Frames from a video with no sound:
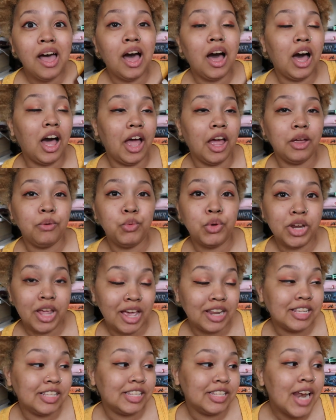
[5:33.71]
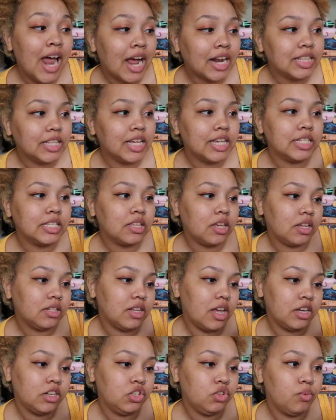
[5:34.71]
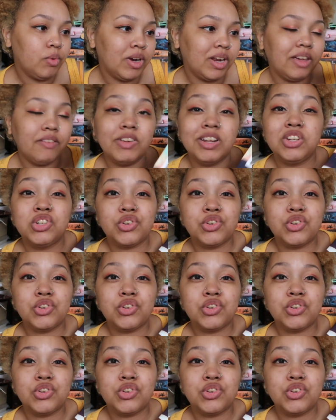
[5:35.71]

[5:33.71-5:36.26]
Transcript: I went ahead and snagged this because I do want to give it a